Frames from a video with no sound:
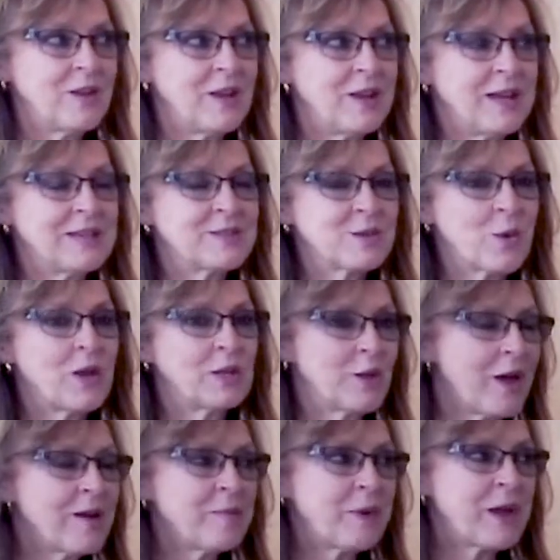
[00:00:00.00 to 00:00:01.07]
And so a
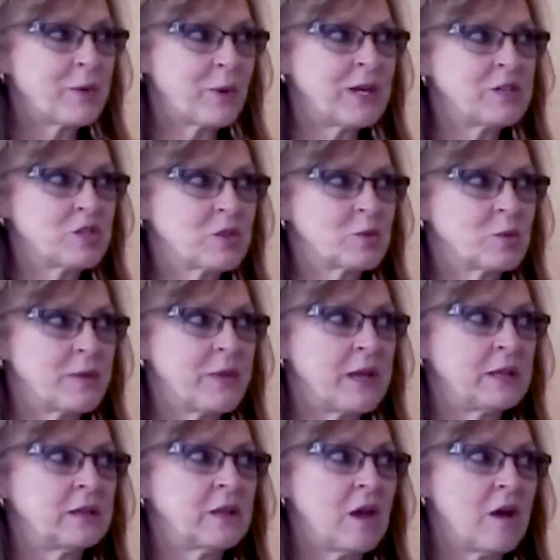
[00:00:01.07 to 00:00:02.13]
lot of my grandchildren, they
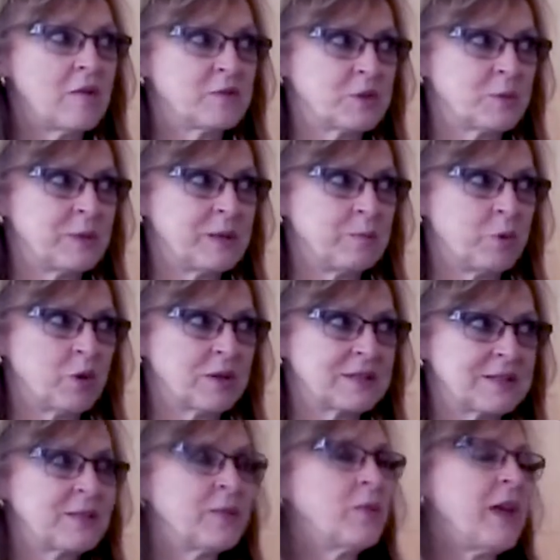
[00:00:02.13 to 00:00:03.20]
love to read books.
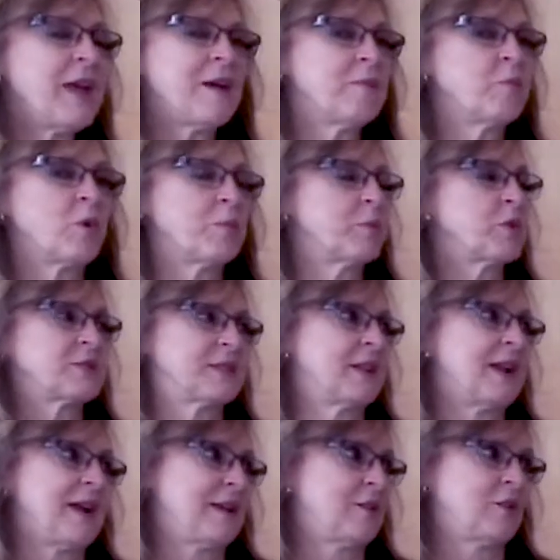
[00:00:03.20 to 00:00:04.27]
And they have more books than
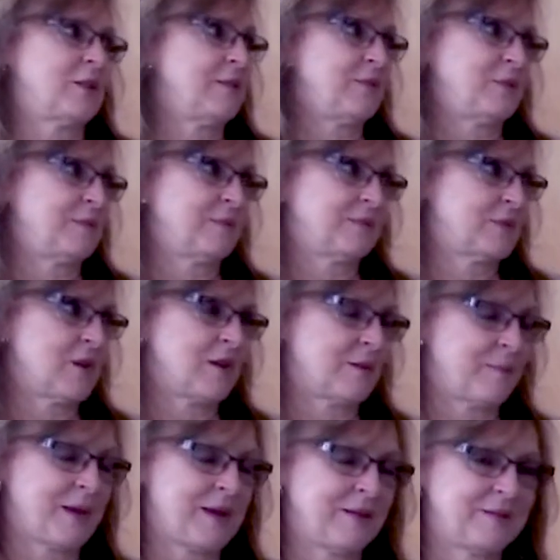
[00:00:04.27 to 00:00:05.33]
I could even talk
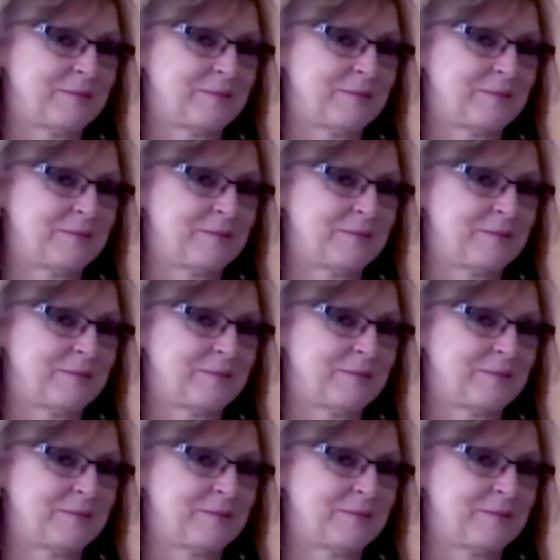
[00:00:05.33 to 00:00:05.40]
about